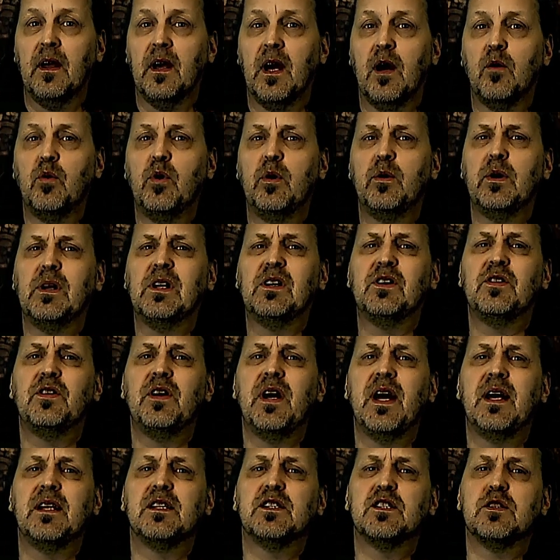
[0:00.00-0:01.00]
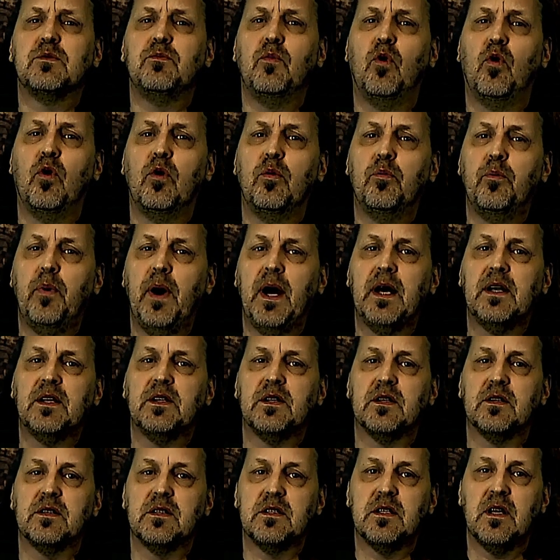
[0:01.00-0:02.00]
And we will create small
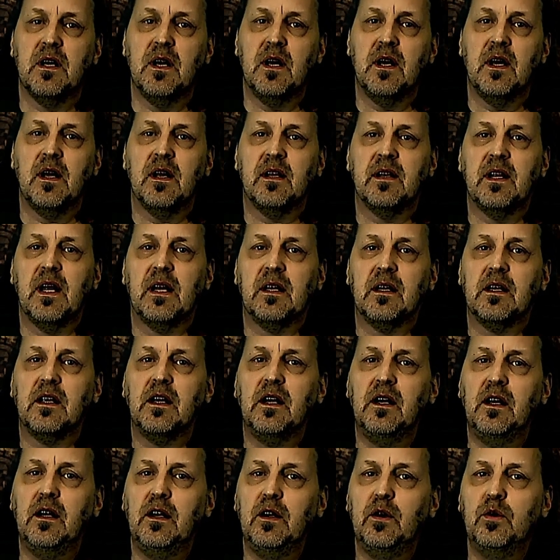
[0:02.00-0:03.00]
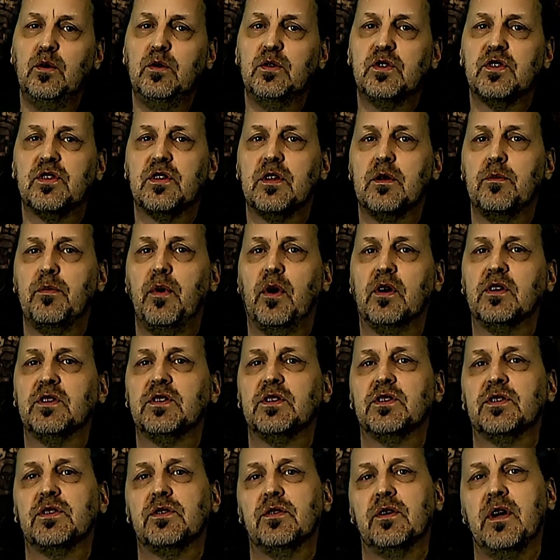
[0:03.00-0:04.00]
patterns that glues the
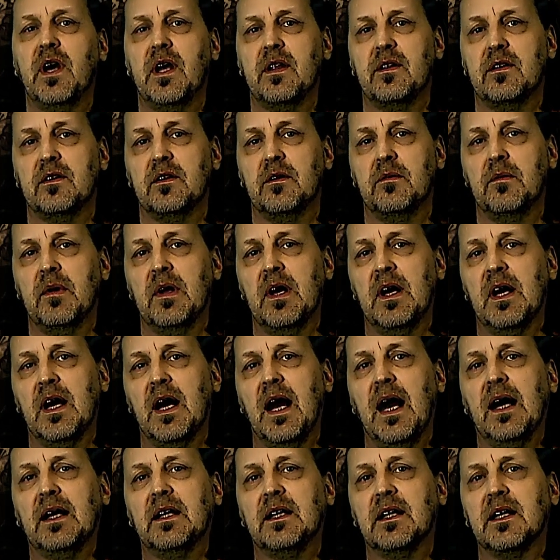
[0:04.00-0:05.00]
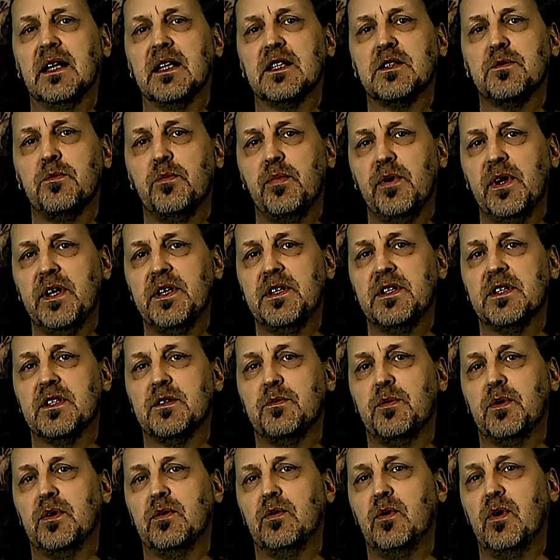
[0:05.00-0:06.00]
boxes together, acting as bridges
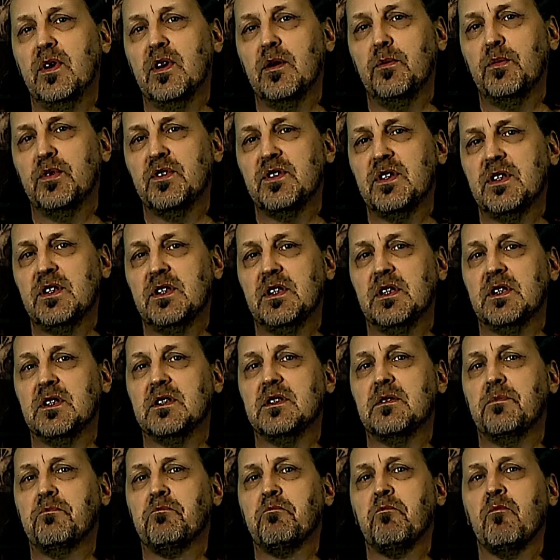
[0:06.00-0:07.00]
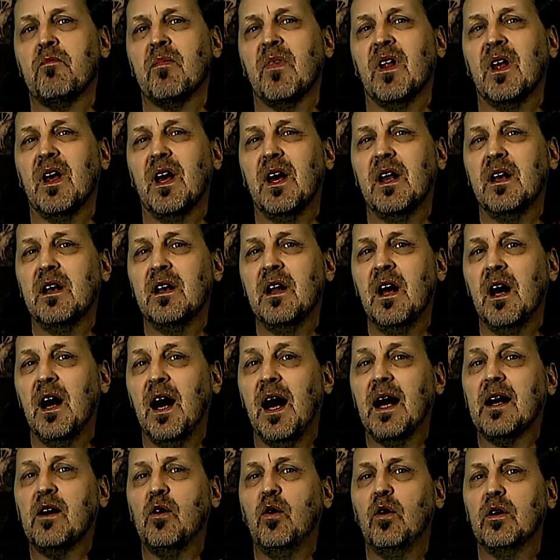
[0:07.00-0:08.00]
between the positions. And
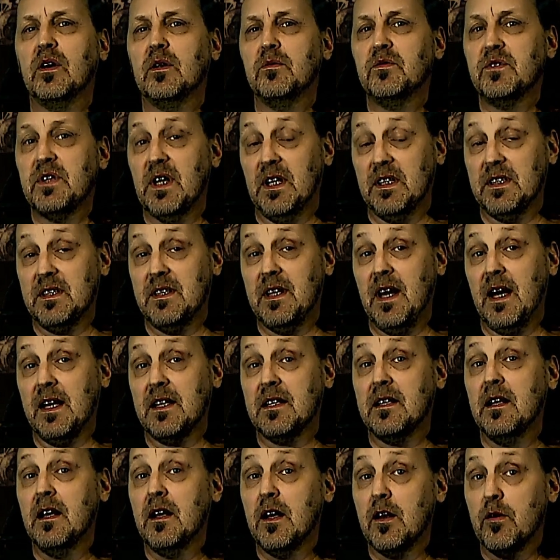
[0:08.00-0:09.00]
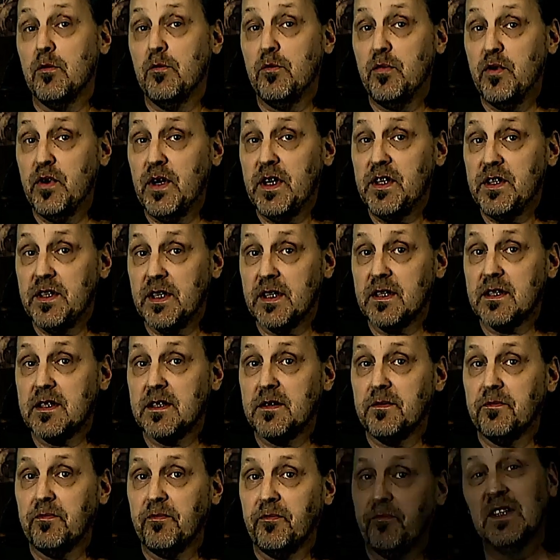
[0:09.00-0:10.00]
I call them just that,
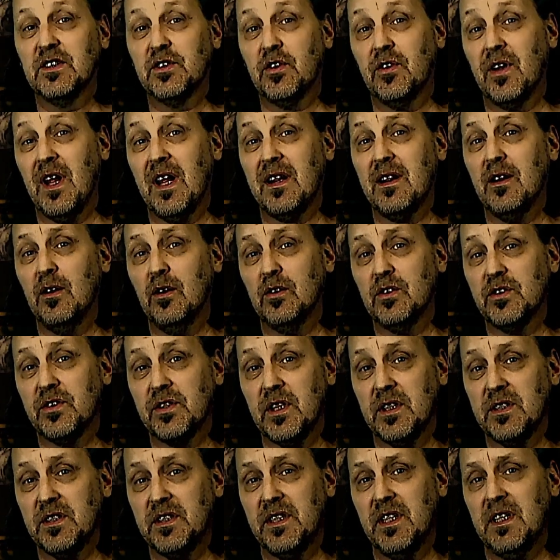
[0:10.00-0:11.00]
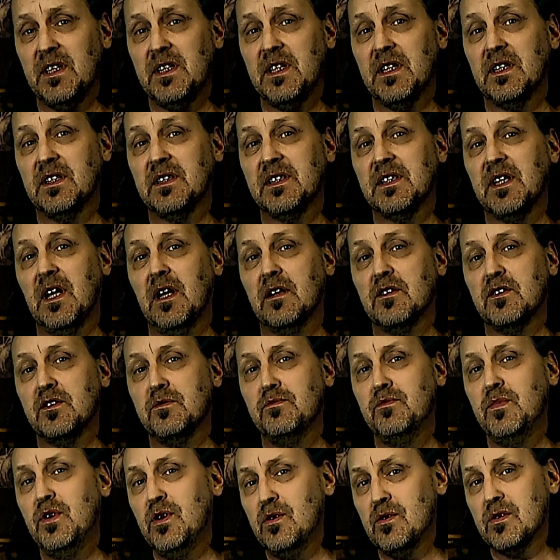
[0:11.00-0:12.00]
bridges, so that those transitions sounds
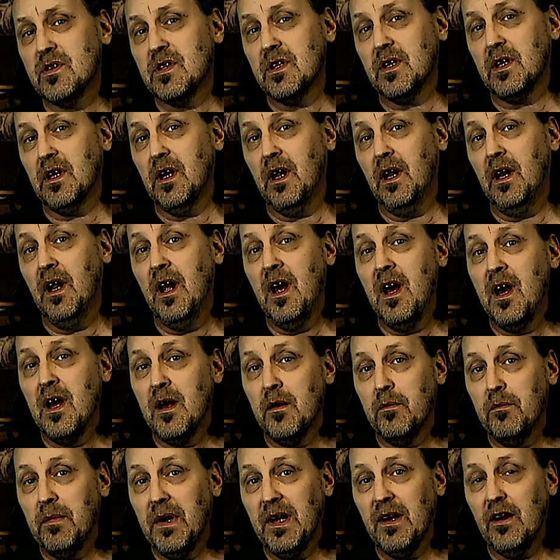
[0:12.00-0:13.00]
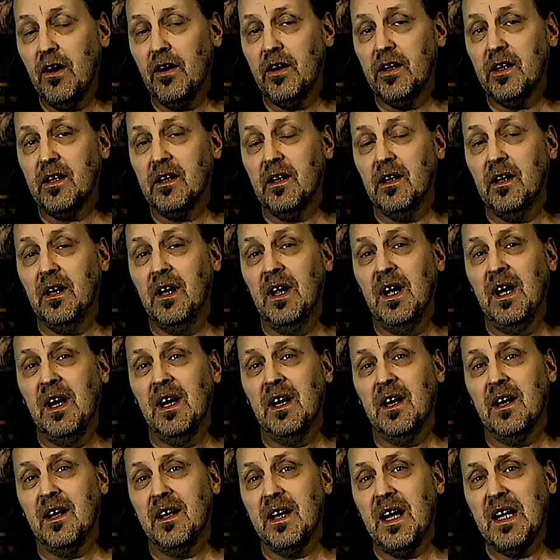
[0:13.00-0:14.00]
musical, melodical,
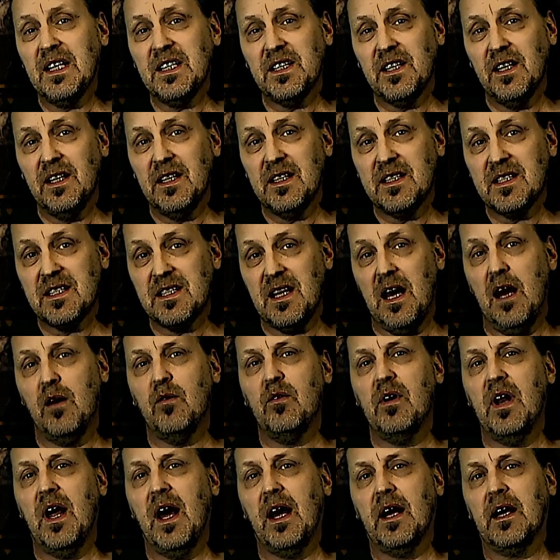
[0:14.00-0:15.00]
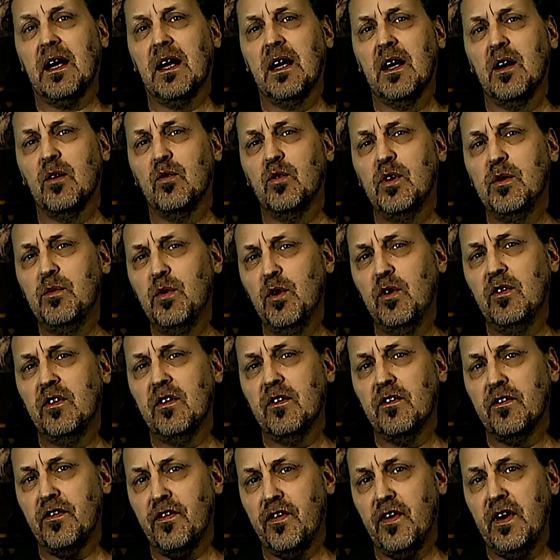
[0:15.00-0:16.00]
and actually sound like we're
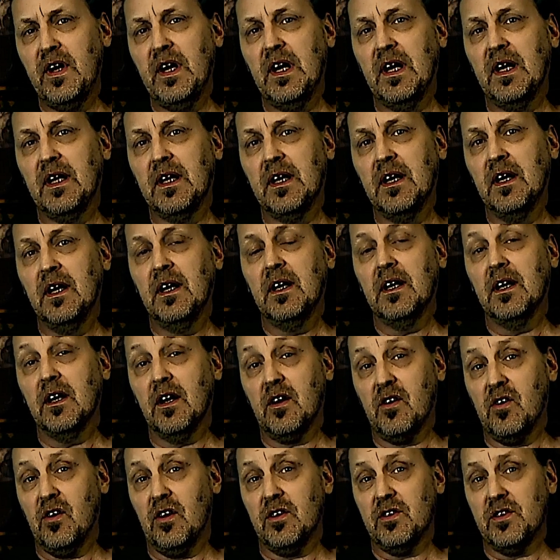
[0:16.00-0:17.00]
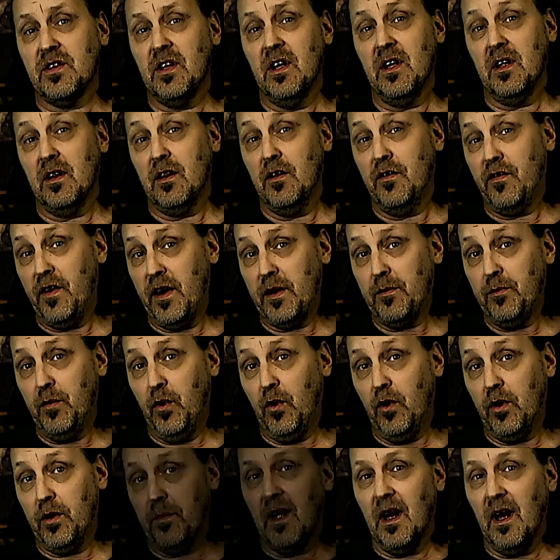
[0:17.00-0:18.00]
moving freely across the
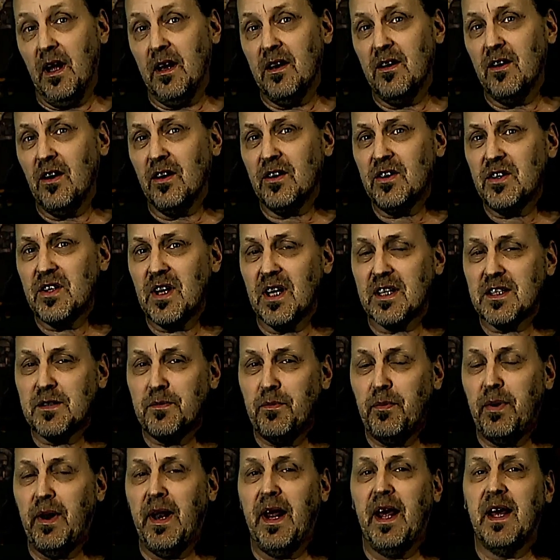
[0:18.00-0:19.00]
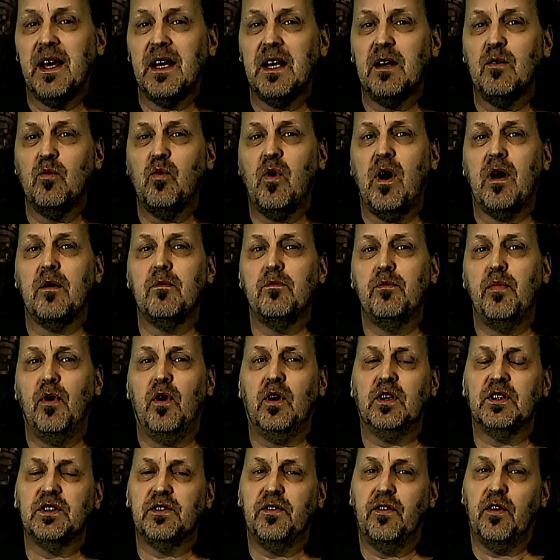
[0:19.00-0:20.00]
fretboard, and not just playing in one
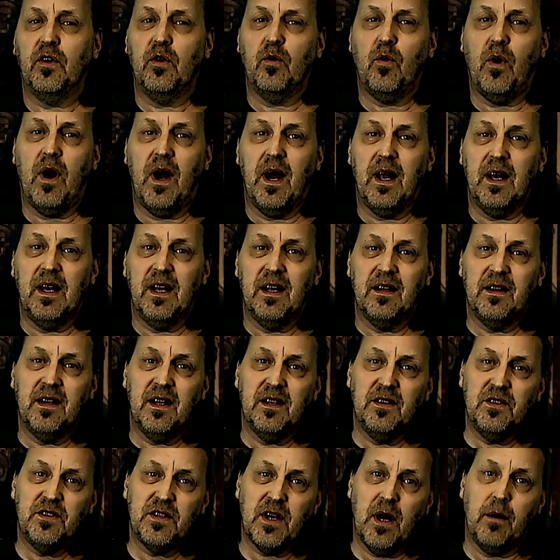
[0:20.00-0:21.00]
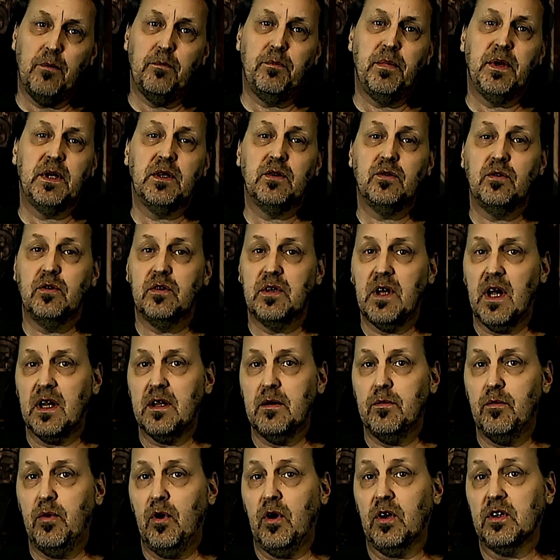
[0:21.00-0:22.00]
box for a while and then jumping to
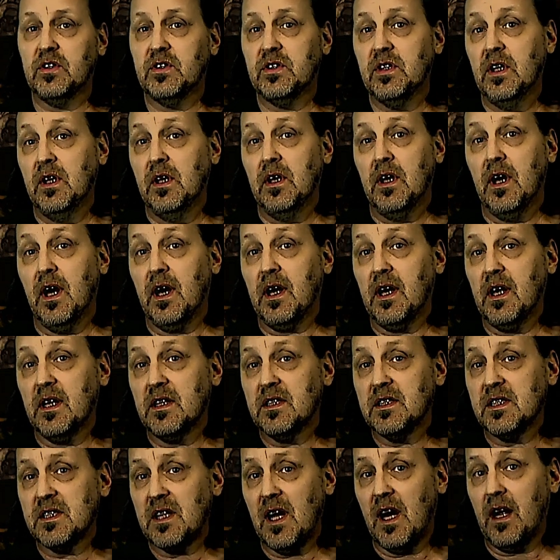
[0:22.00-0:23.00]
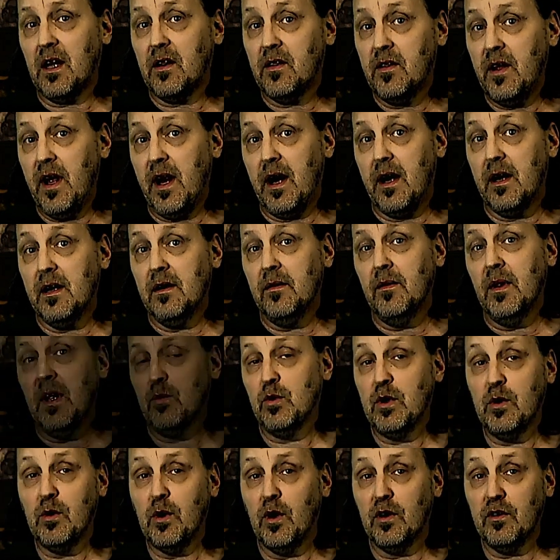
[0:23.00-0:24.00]
another box and get stuck there.
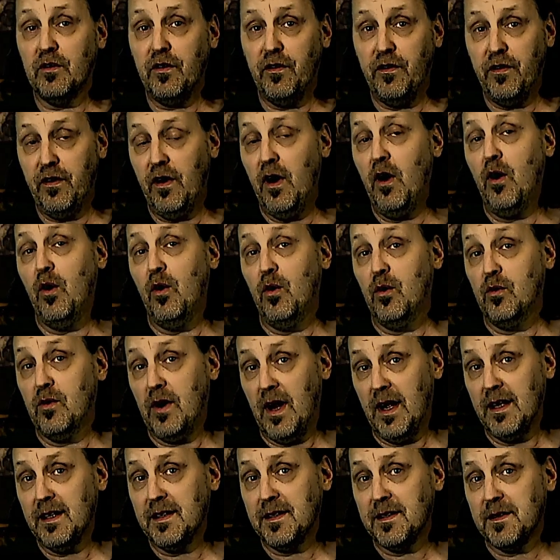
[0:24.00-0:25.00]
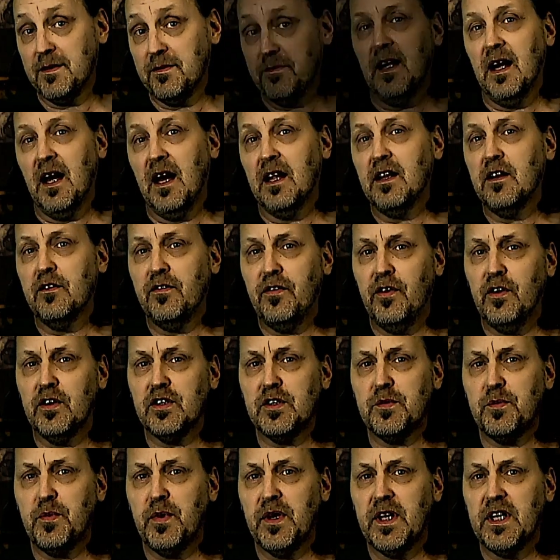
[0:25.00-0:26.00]
We want flow, right? And the
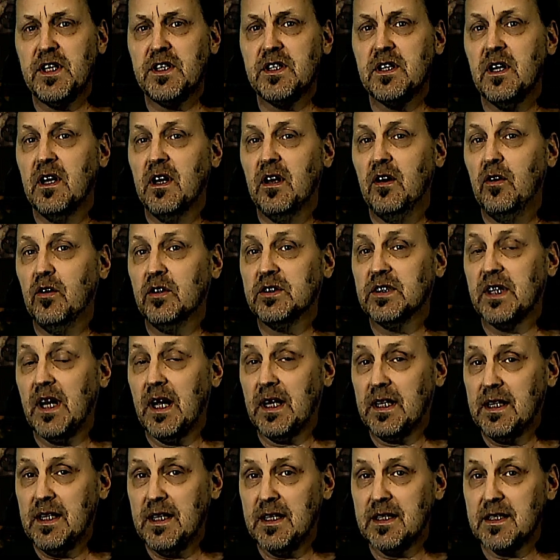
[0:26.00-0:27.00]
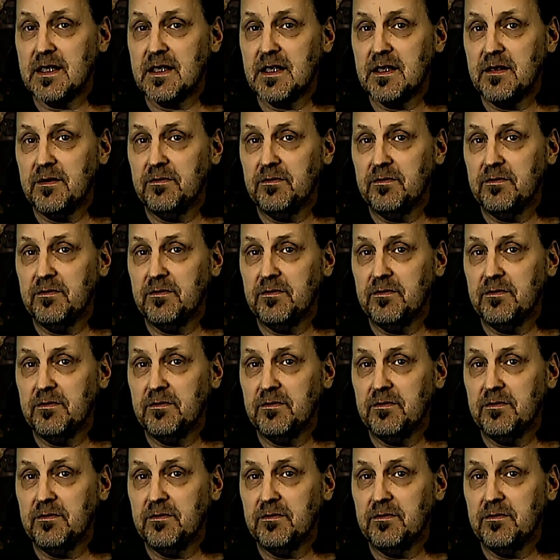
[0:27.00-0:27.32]
first bridge looks like this.